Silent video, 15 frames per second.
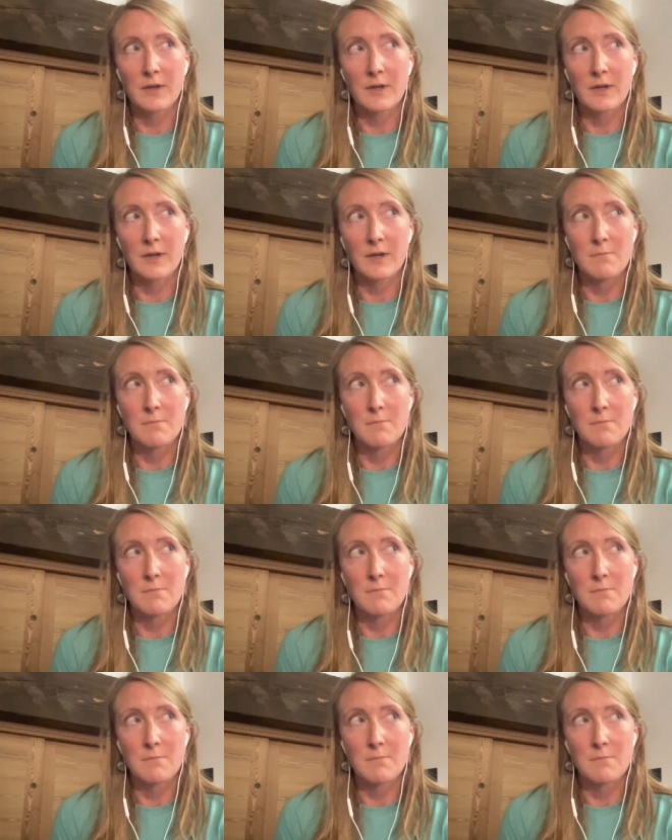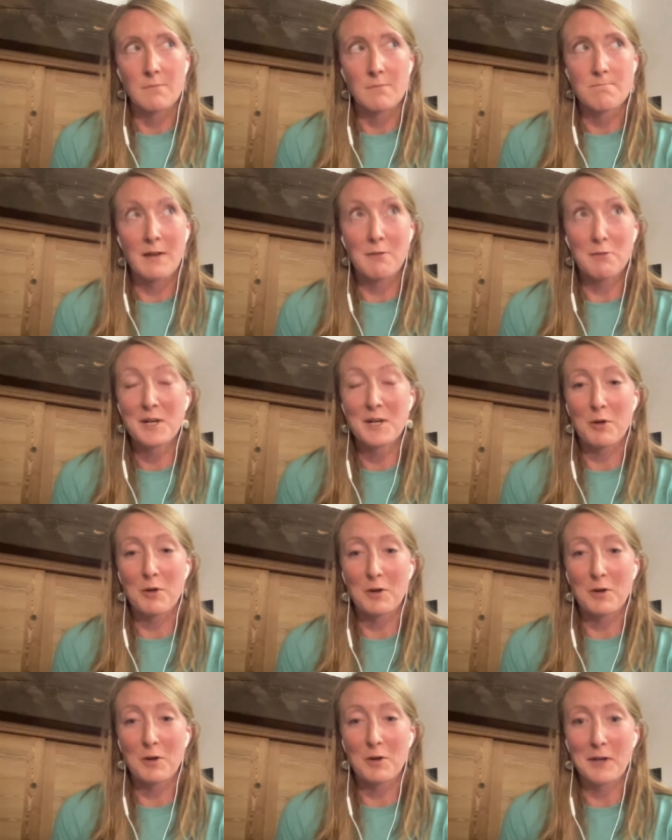I was thinking about
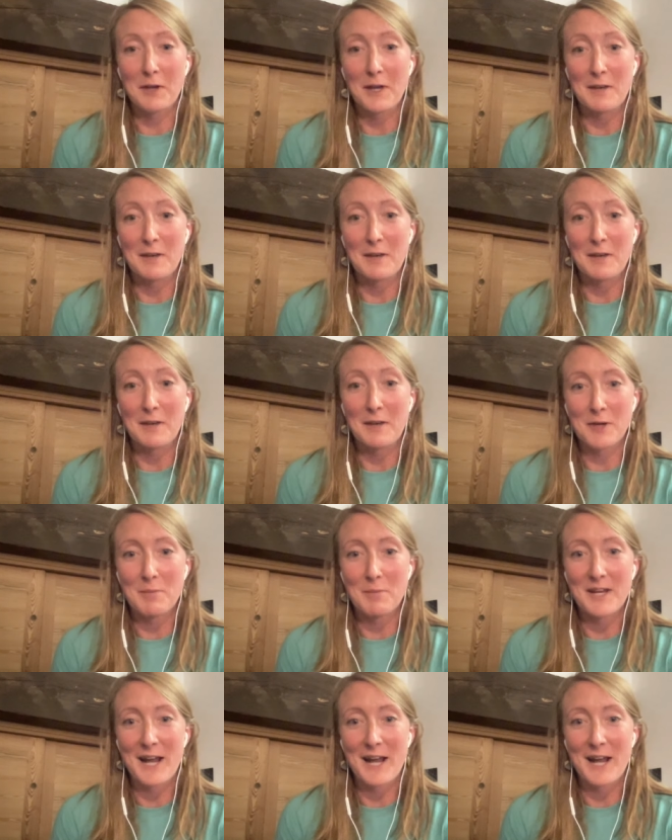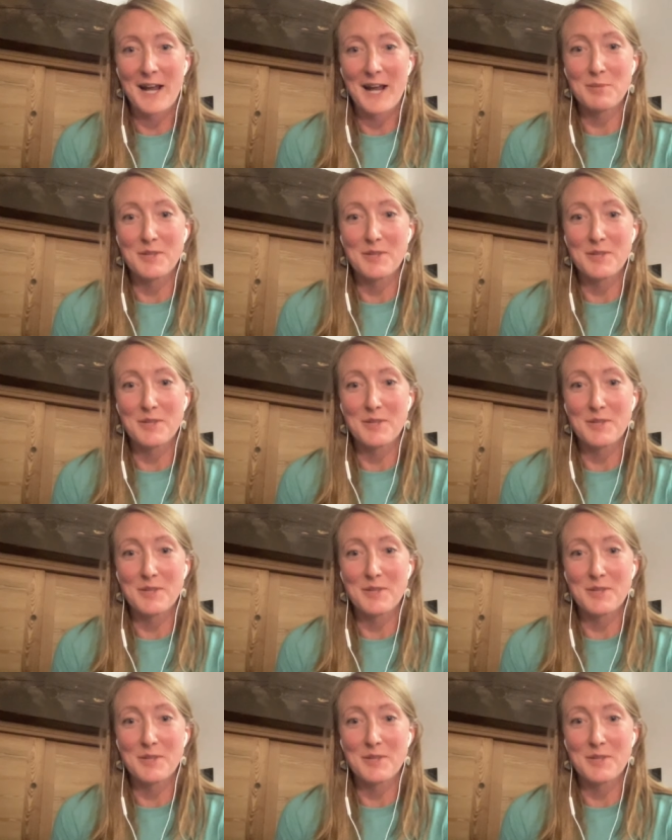Wonderland quite a bit actually,